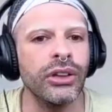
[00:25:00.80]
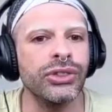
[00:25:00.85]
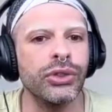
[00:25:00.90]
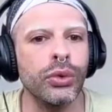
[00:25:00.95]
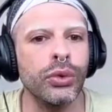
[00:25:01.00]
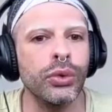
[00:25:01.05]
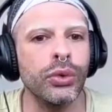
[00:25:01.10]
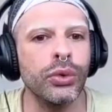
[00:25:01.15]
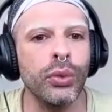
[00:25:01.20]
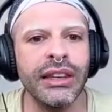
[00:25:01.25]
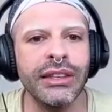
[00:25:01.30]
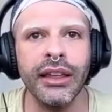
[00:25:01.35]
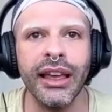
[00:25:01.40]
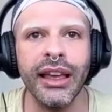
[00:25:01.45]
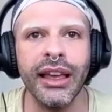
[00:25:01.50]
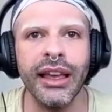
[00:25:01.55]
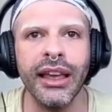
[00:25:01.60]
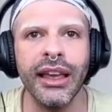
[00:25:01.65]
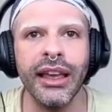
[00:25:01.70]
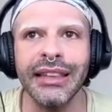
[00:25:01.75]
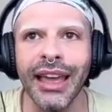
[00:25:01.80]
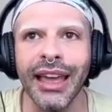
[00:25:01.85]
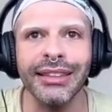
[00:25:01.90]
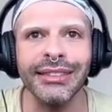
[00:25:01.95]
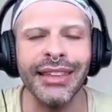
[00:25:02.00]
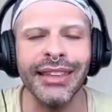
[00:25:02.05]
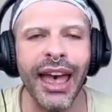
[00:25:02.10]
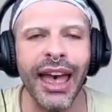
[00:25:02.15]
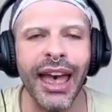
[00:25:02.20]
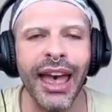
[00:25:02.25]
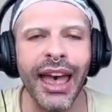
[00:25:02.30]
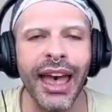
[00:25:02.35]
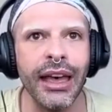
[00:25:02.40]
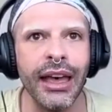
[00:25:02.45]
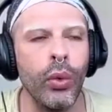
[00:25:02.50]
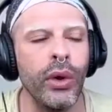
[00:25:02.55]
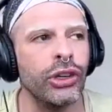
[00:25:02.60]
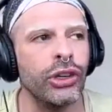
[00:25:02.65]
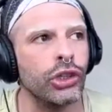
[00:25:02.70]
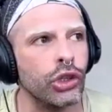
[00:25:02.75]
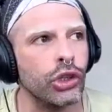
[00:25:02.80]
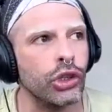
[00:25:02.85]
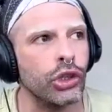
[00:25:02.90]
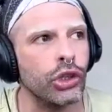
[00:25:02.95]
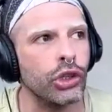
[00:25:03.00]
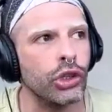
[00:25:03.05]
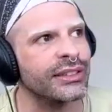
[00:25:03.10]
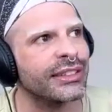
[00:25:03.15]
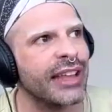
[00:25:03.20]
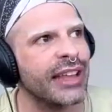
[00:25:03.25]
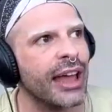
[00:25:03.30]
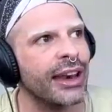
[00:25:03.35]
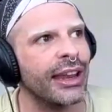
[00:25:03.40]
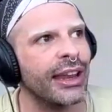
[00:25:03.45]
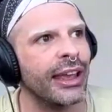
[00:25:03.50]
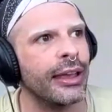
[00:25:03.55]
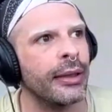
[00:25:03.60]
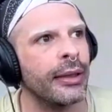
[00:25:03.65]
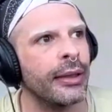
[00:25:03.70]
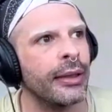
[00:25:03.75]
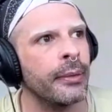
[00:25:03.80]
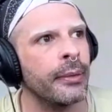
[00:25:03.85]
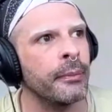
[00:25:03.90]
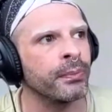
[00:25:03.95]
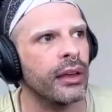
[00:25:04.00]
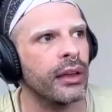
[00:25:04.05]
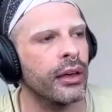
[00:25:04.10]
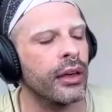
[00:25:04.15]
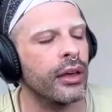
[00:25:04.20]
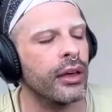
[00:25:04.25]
because it's like saying we shouldn't study,